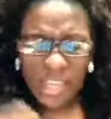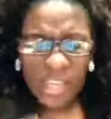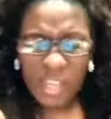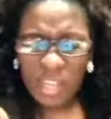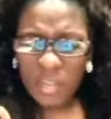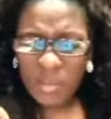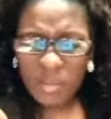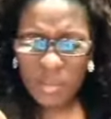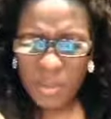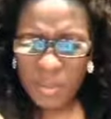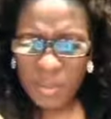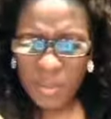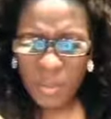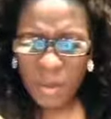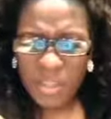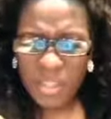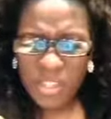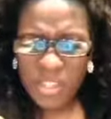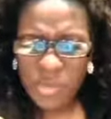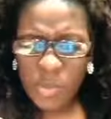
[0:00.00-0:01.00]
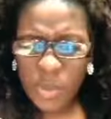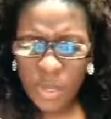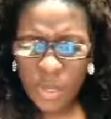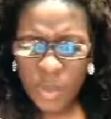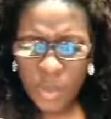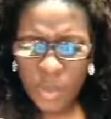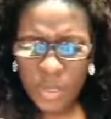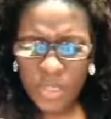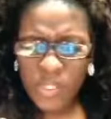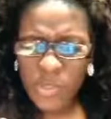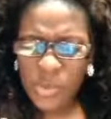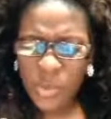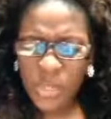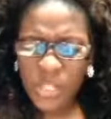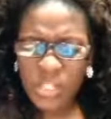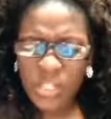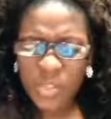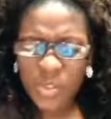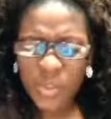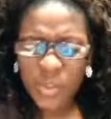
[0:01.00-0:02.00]
He couldn't be more than 21,
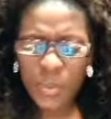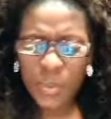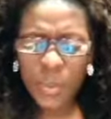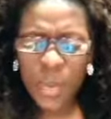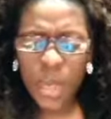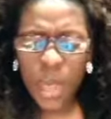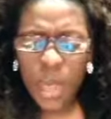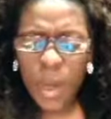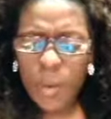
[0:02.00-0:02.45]
22.